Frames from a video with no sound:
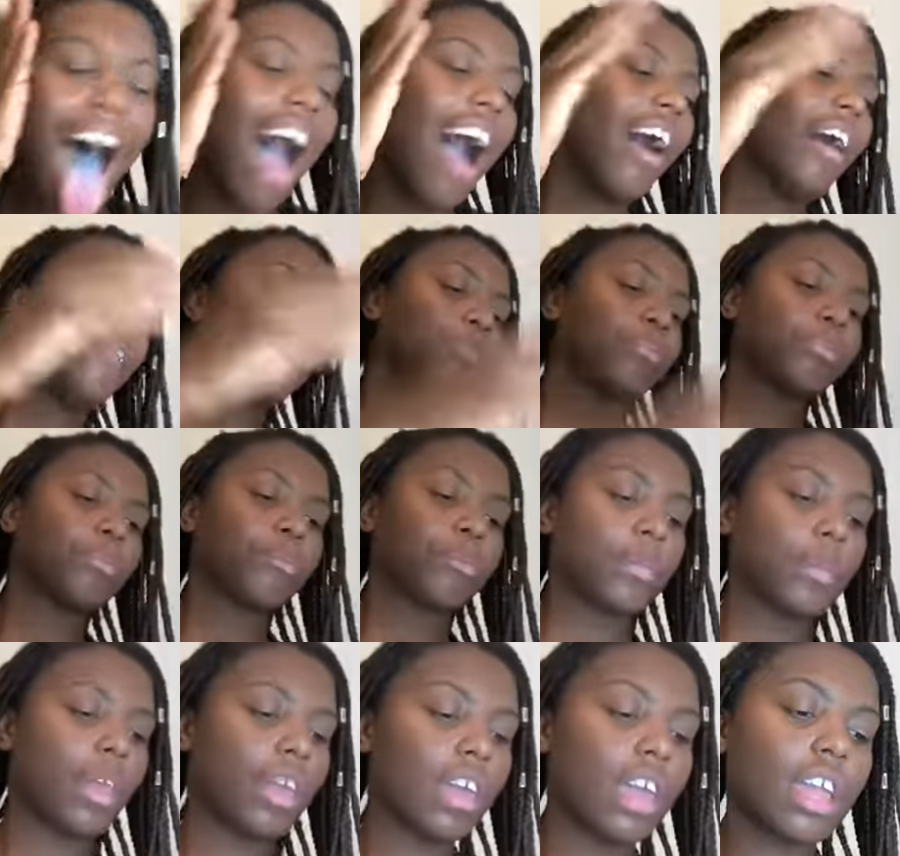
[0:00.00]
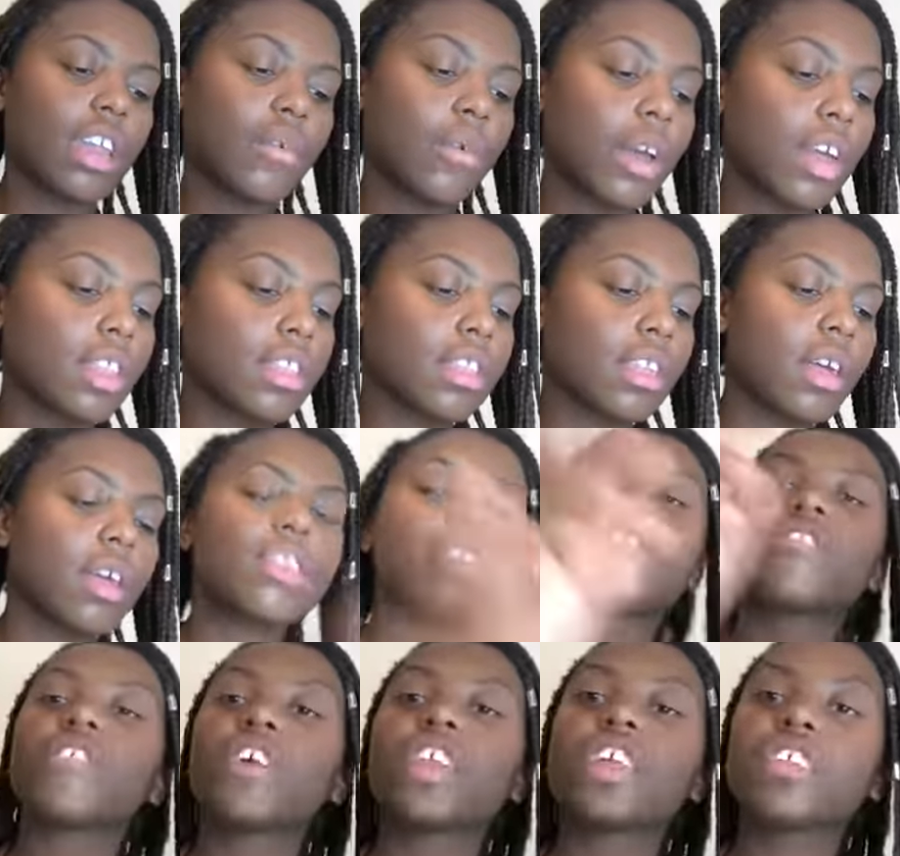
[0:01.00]
I intended. Anyways,
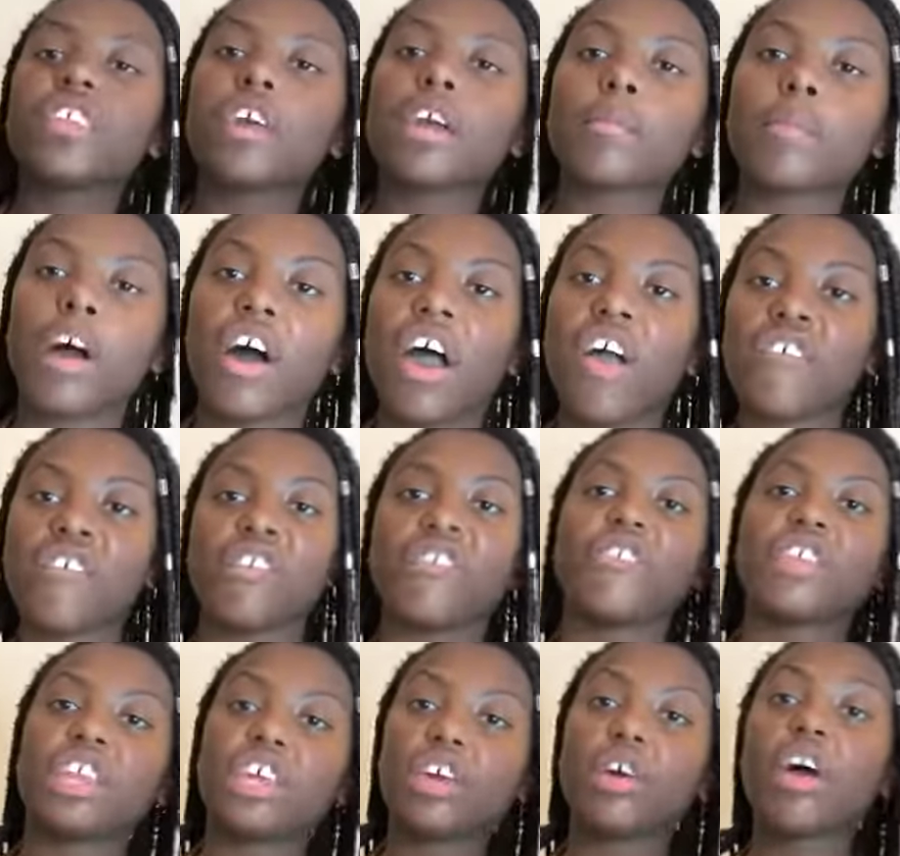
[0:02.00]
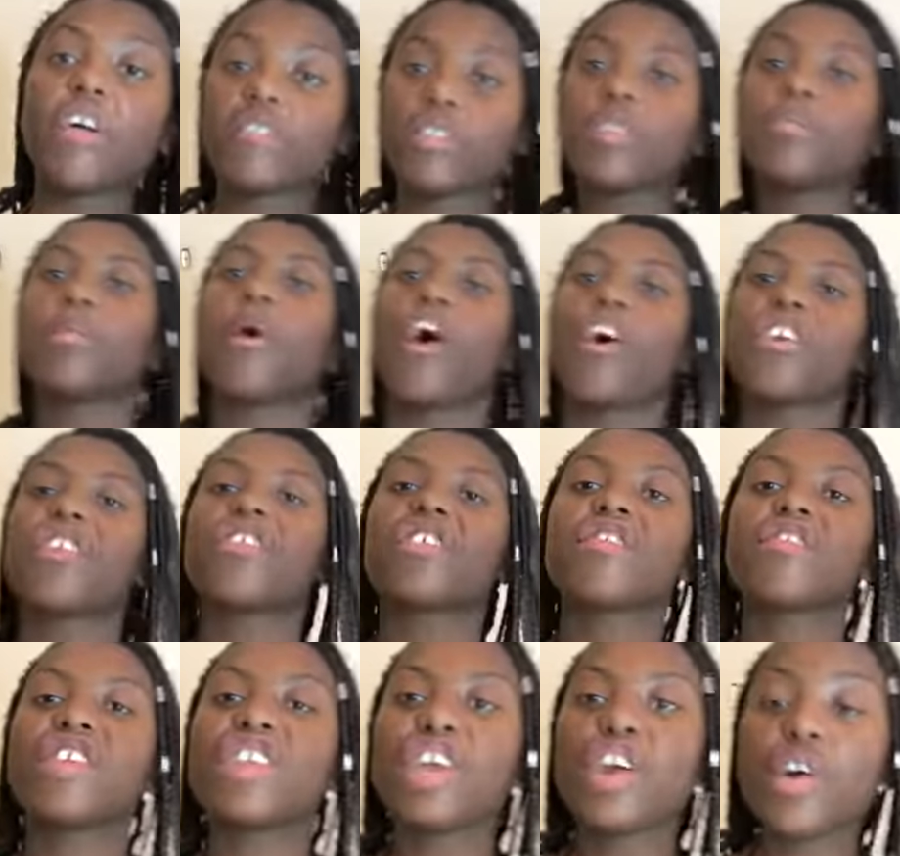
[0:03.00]
the funny thing about every part of
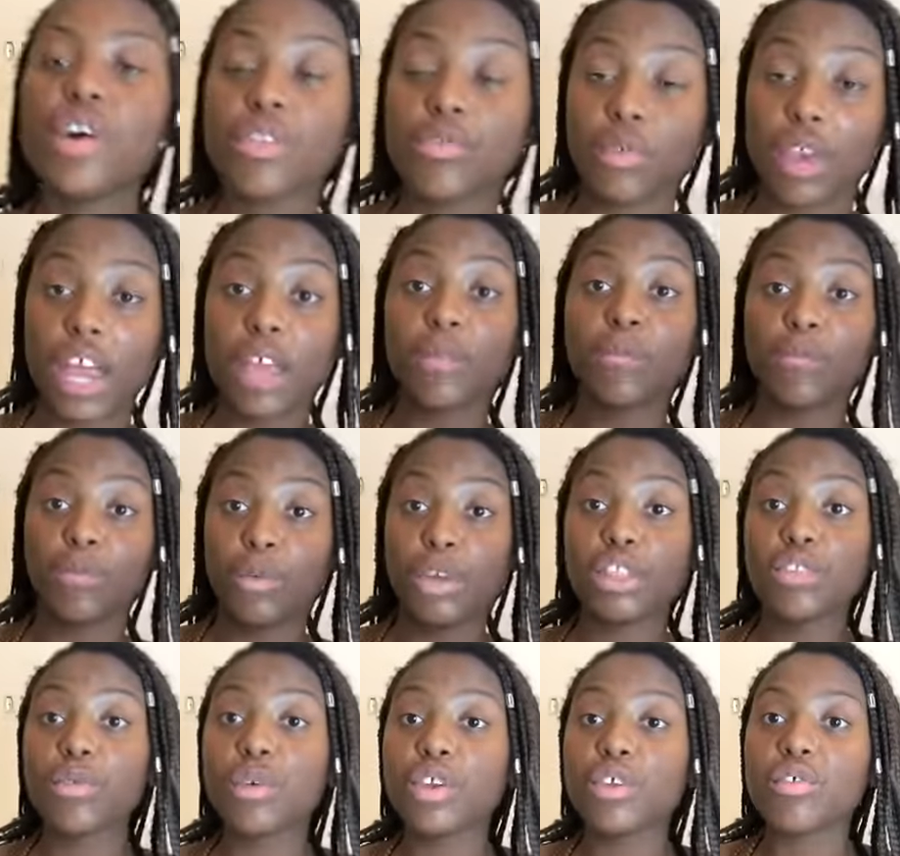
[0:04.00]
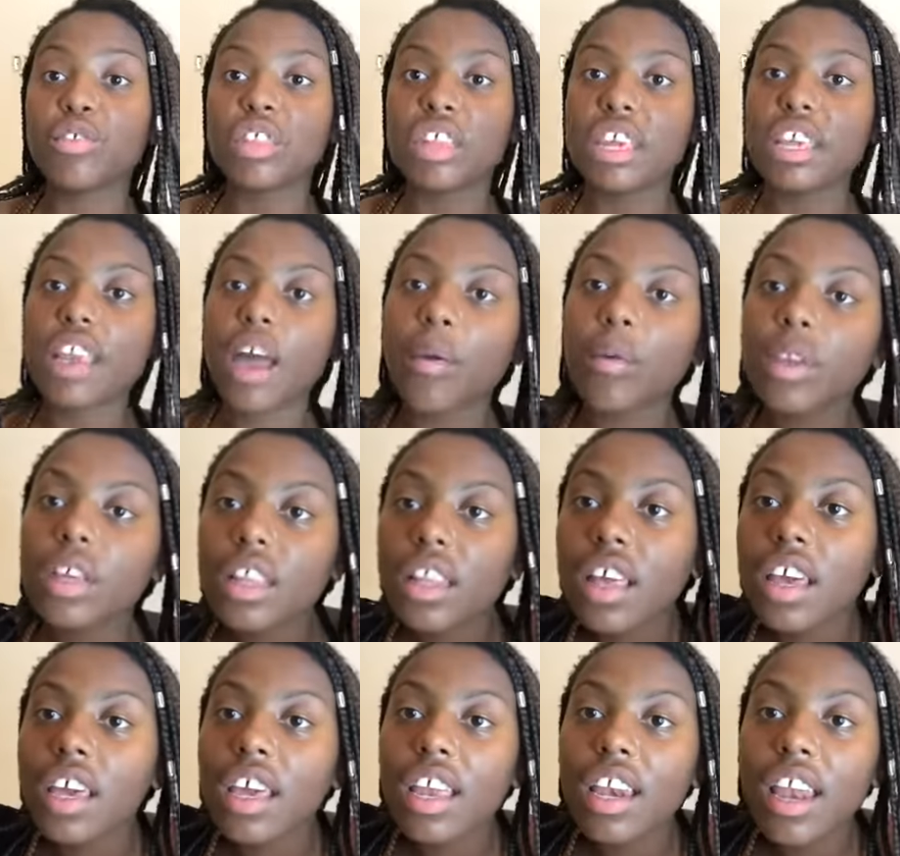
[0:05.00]
this video is when I went to a new scene, I would
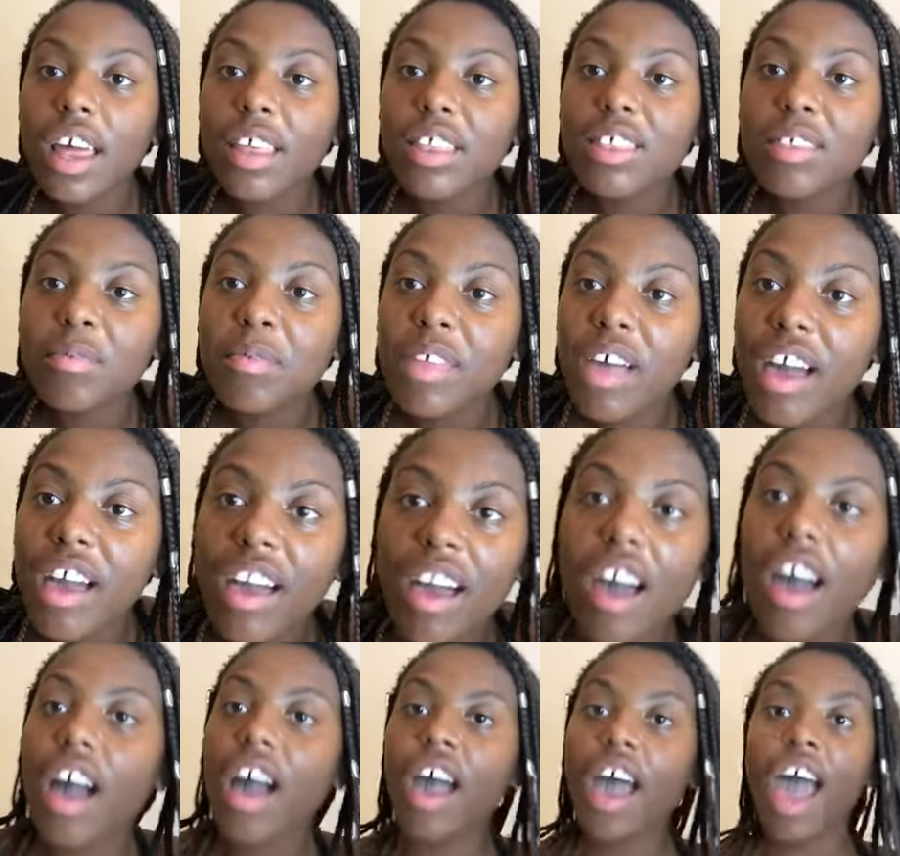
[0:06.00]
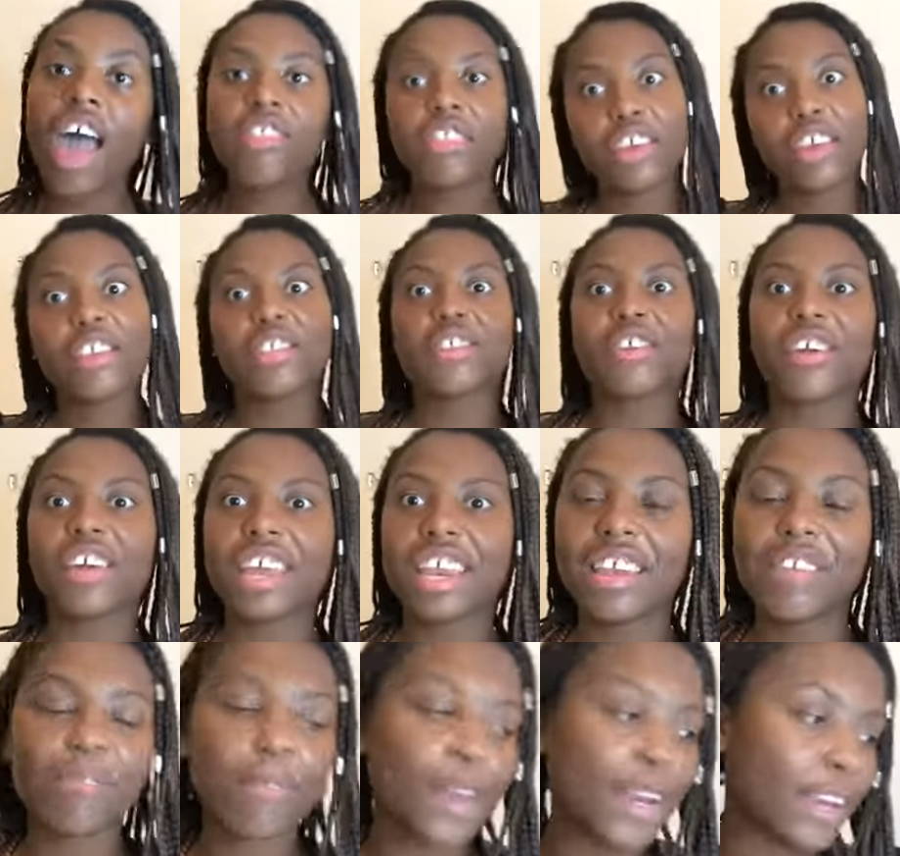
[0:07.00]
click it and I'd just be like, and then I'd start
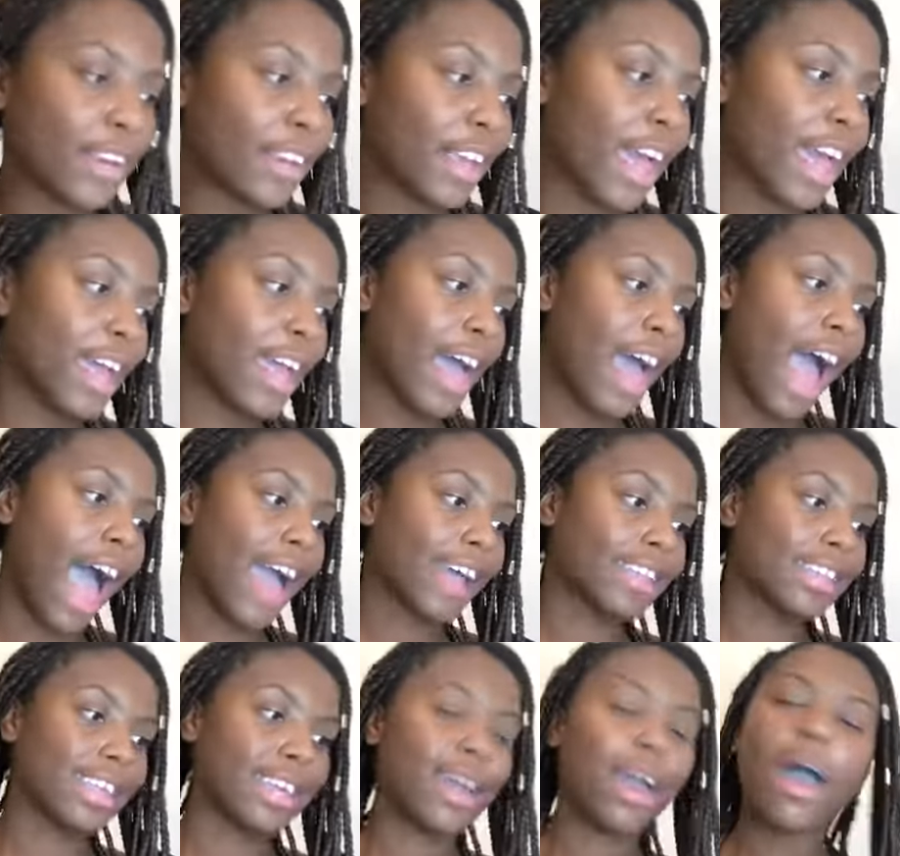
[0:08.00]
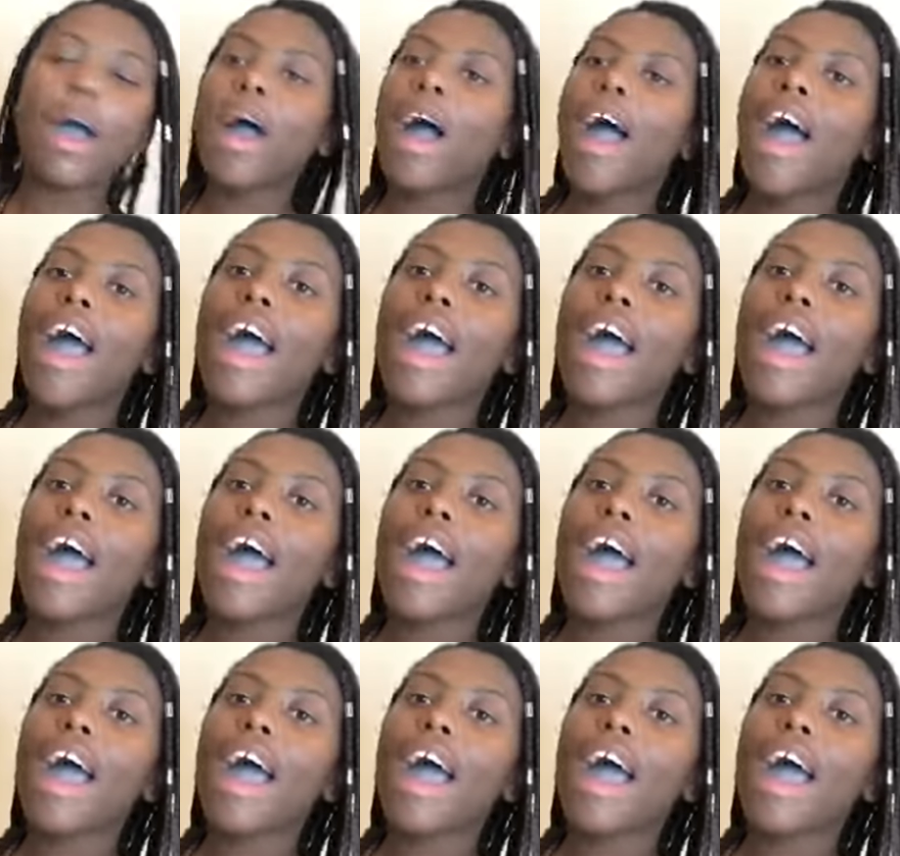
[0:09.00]
getting back to acting.